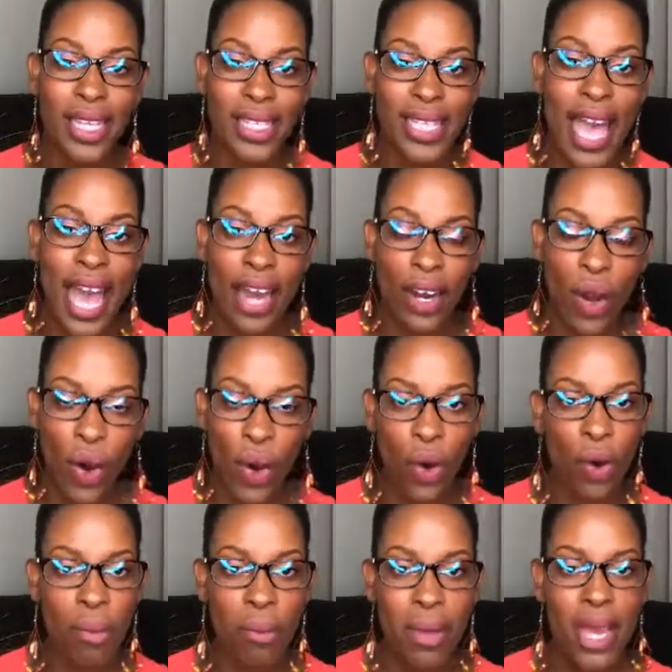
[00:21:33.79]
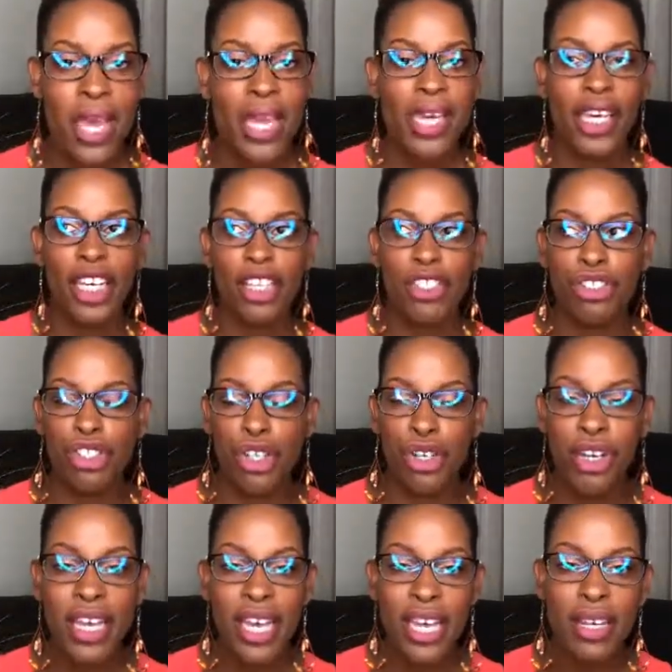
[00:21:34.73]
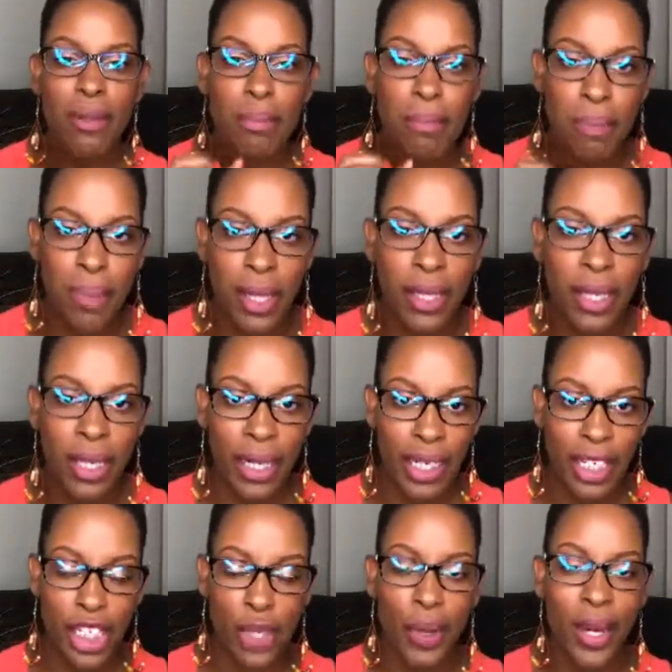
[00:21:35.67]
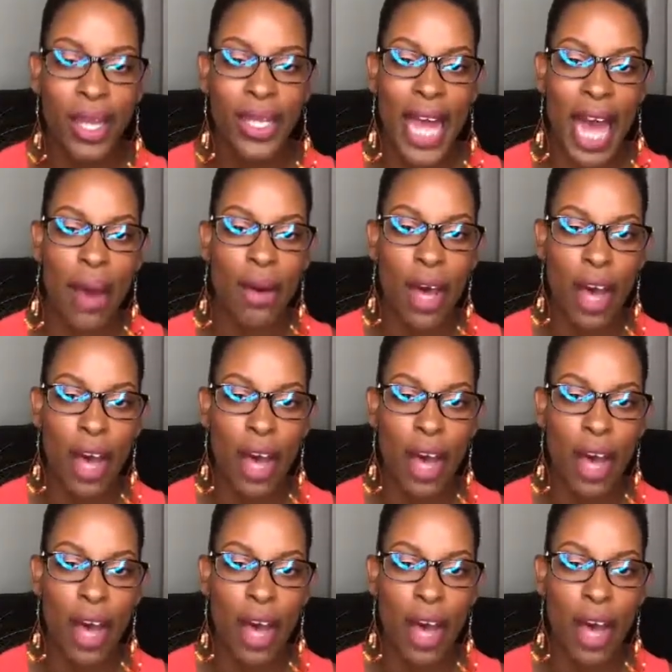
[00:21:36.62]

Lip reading: at home is your inability to allow